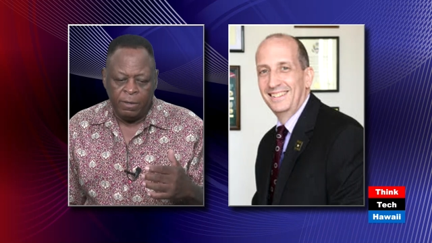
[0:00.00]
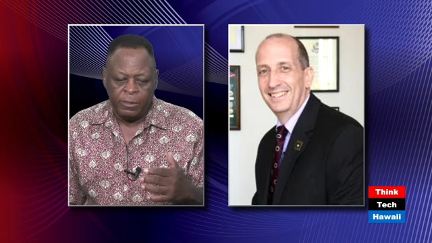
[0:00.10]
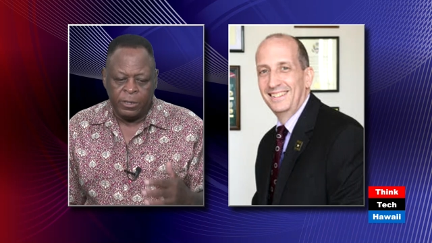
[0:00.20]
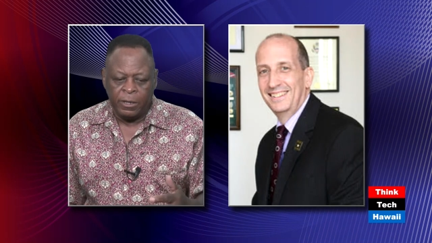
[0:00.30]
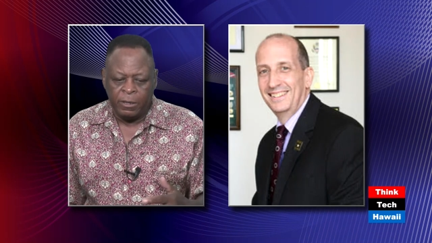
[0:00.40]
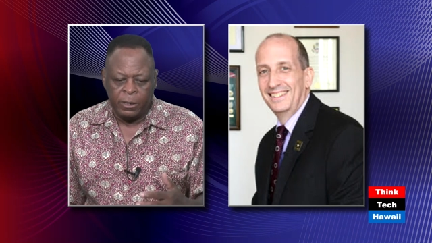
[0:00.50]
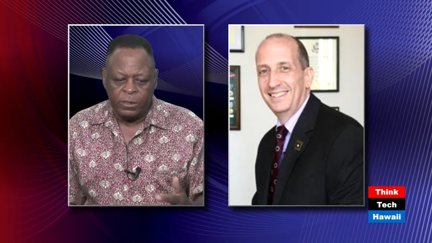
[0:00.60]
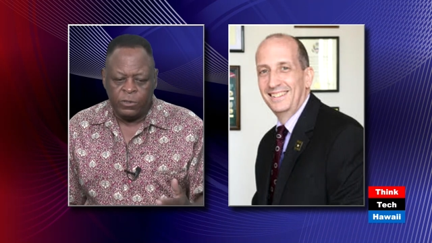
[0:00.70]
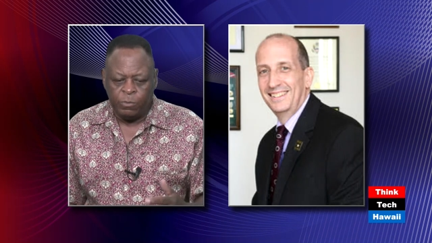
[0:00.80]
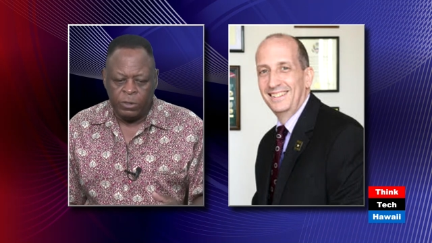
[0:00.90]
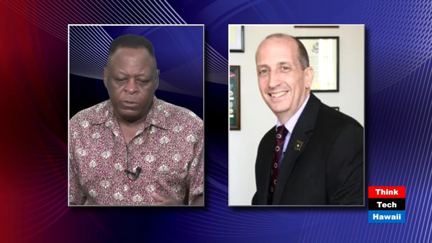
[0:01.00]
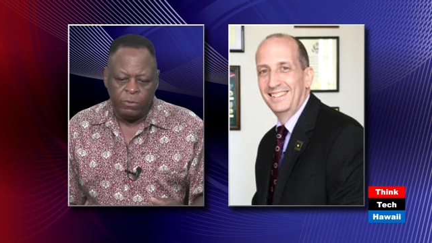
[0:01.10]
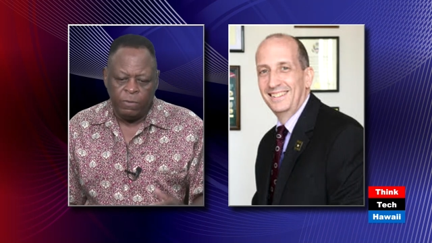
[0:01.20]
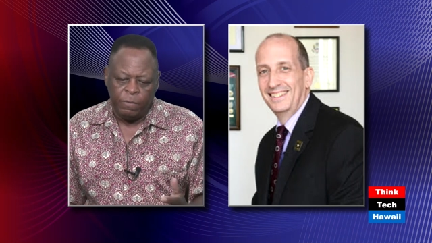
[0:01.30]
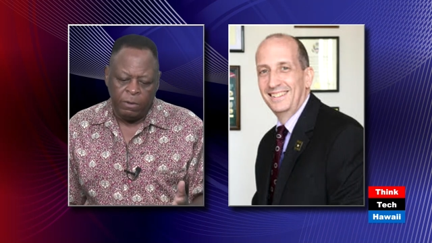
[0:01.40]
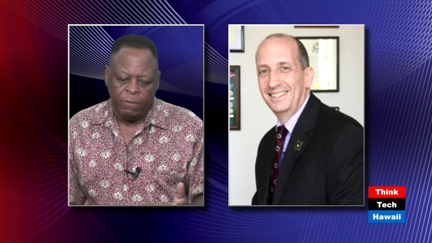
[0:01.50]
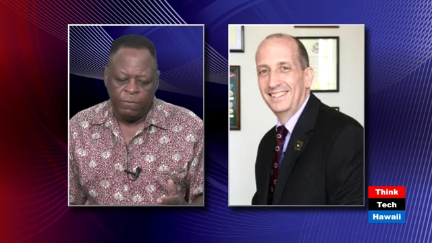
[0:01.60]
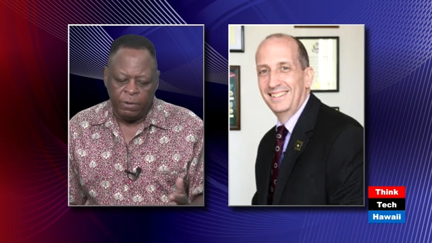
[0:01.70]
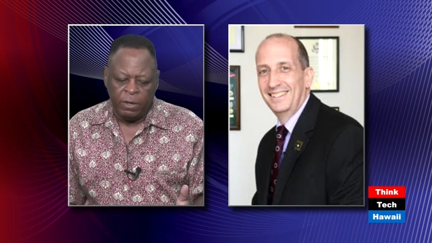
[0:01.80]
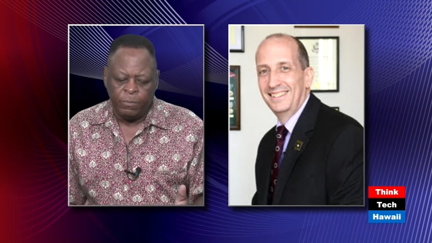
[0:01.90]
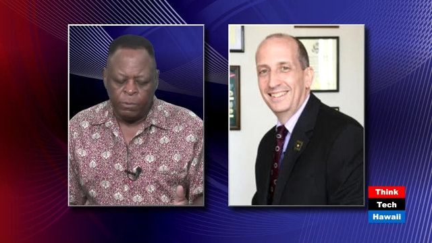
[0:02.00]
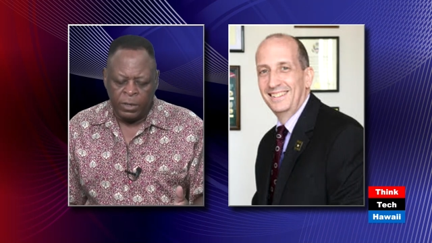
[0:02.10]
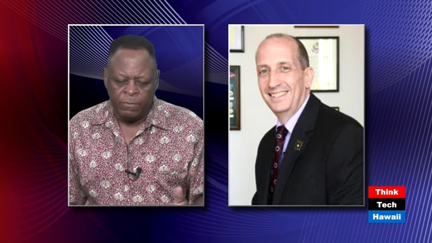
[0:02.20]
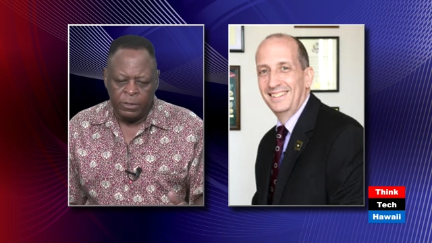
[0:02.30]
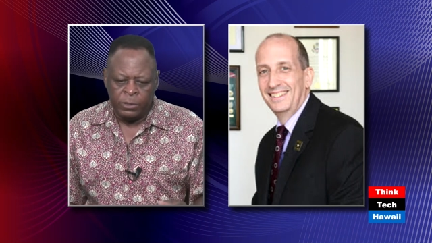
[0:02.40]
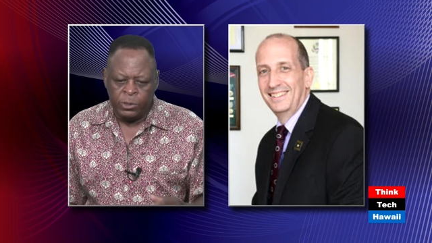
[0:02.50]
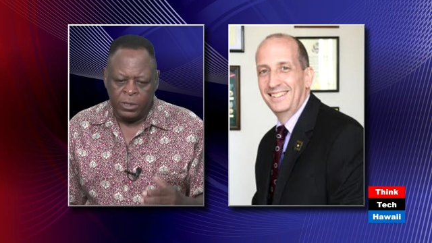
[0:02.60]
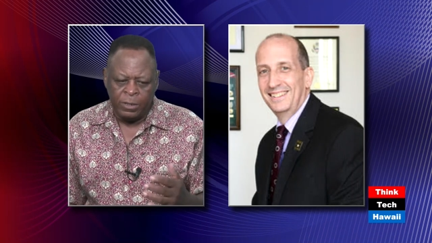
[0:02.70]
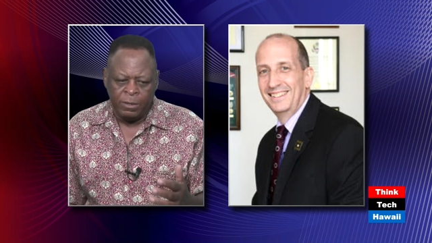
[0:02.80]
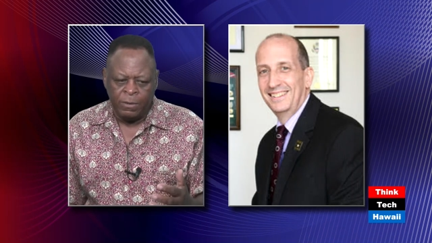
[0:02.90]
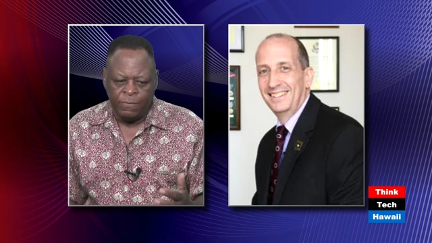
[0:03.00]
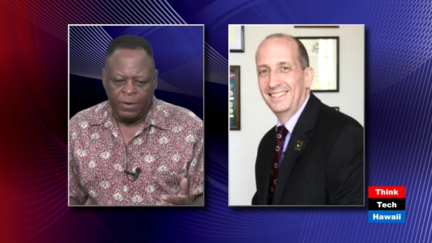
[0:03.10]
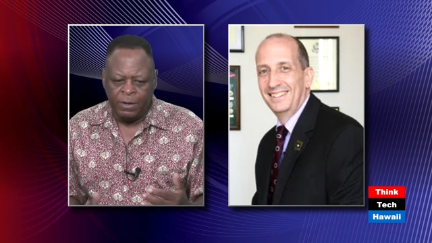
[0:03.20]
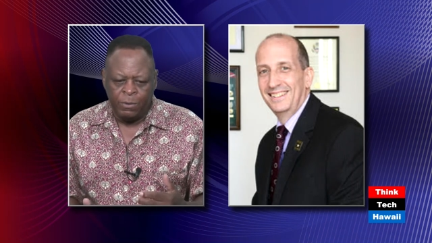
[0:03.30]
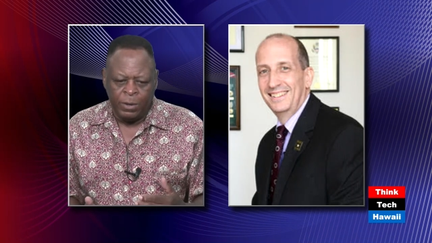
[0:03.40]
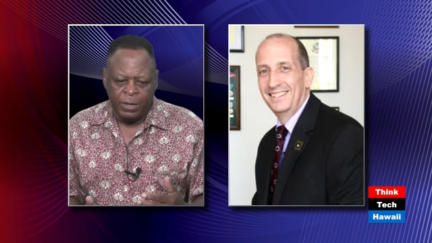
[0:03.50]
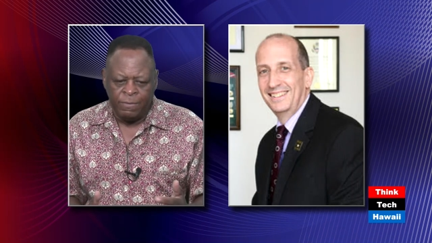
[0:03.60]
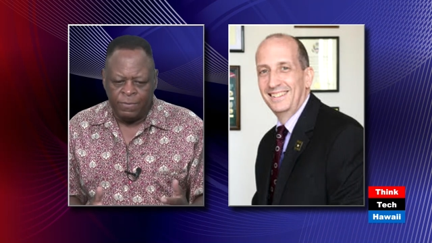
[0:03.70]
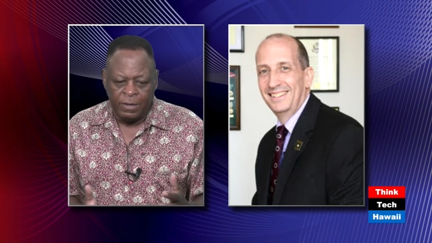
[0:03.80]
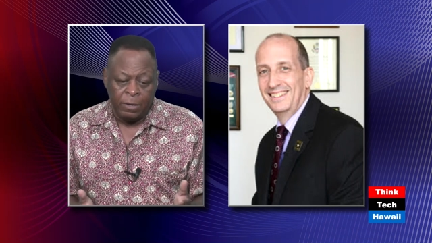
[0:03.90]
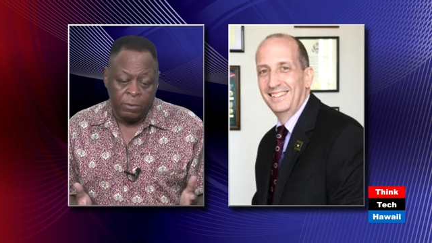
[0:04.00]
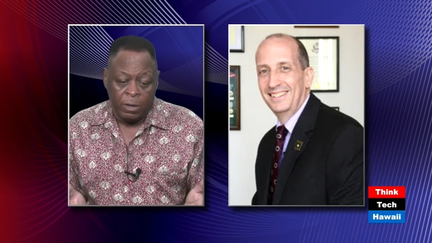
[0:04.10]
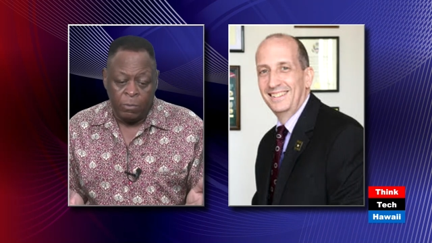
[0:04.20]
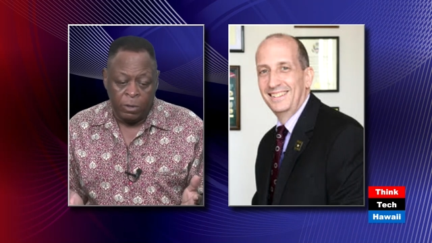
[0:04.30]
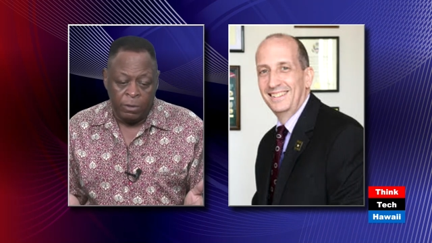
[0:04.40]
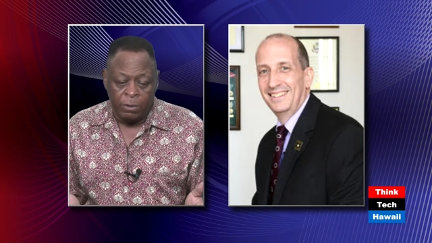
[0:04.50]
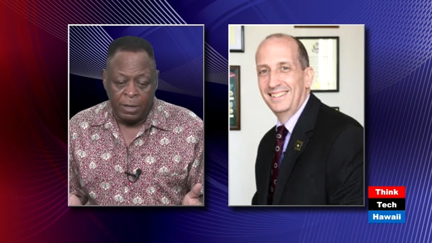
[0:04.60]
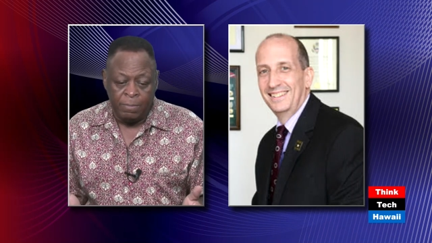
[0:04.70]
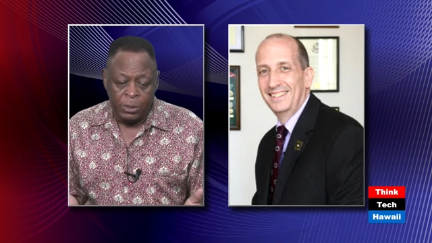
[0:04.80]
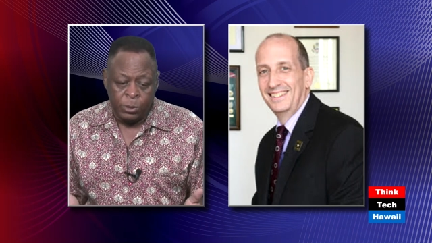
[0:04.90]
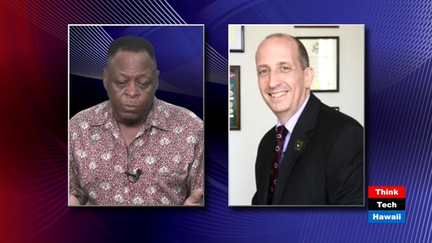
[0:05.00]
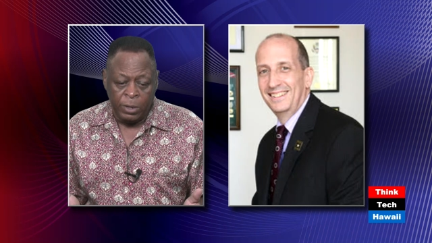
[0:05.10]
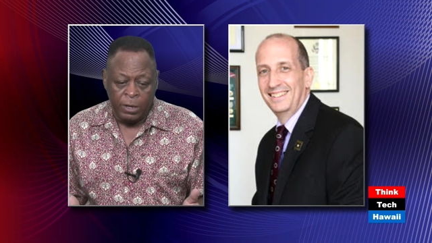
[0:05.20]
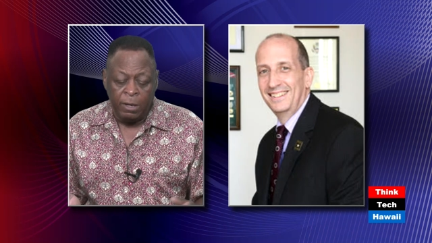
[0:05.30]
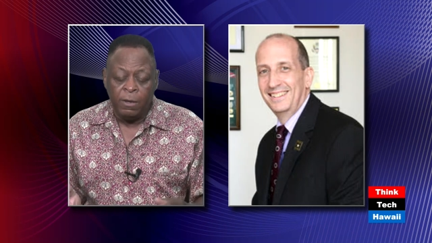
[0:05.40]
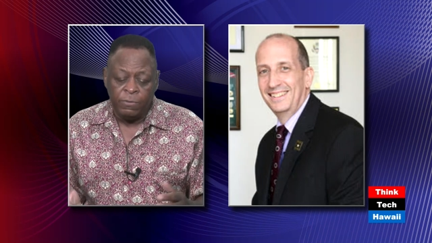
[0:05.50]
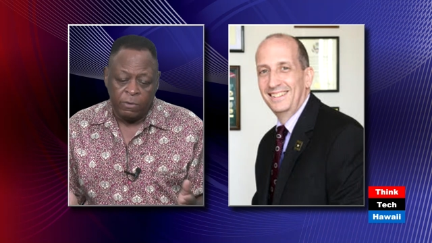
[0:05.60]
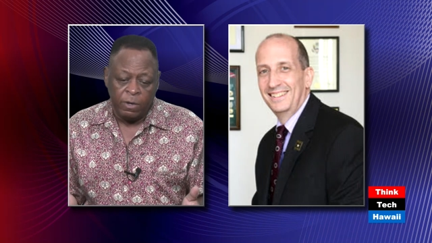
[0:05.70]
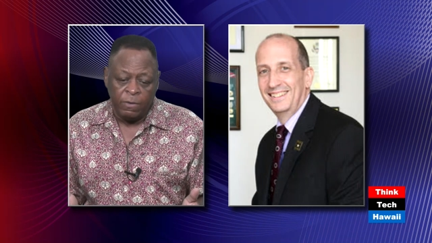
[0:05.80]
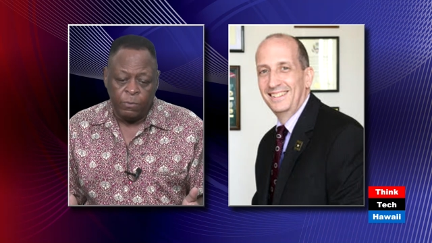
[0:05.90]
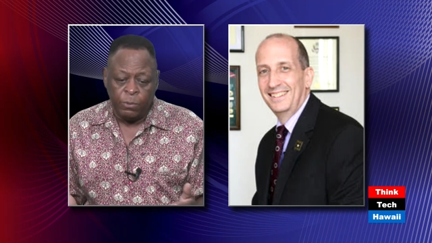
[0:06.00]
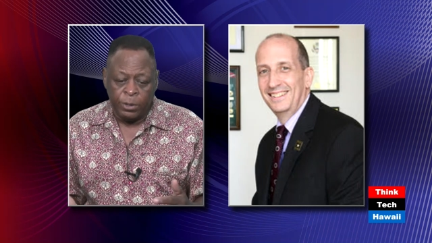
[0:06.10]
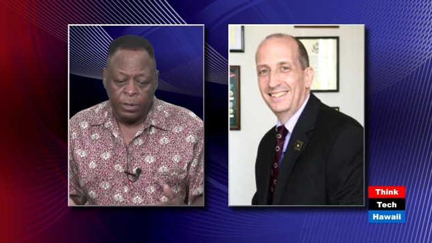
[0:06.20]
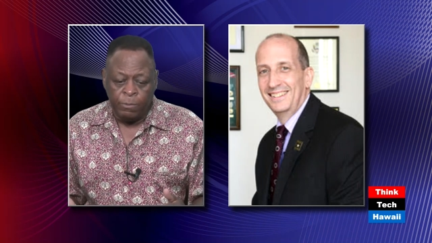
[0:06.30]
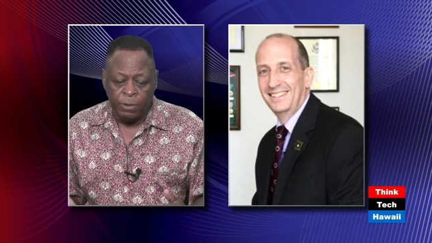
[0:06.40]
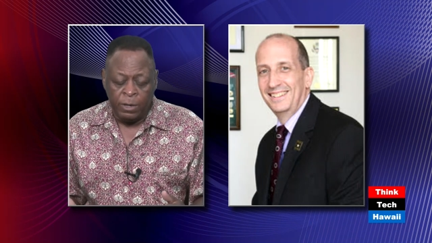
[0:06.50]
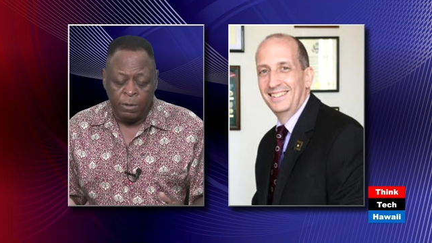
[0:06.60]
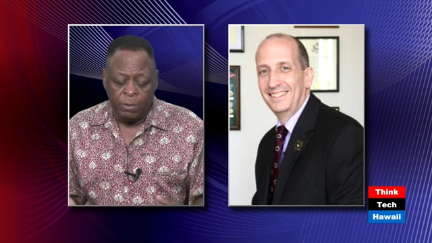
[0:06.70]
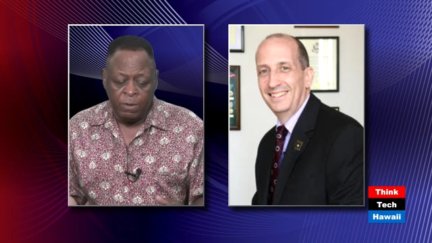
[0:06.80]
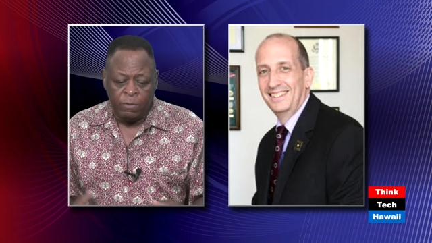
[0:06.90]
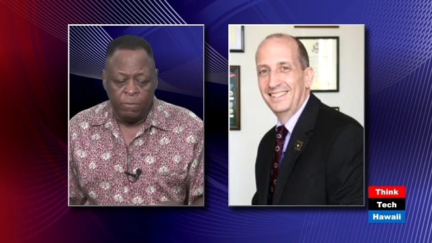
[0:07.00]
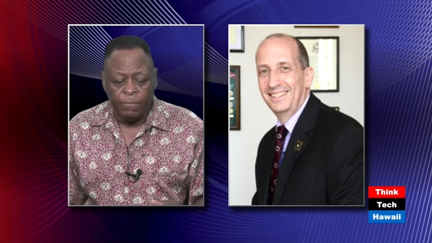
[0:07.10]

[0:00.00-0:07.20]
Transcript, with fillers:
Speaker 1: it's like a catch 22 if you go for help whatever it is then they find a way of saying okay well you're not mission ready so therefore we're going to get rid of you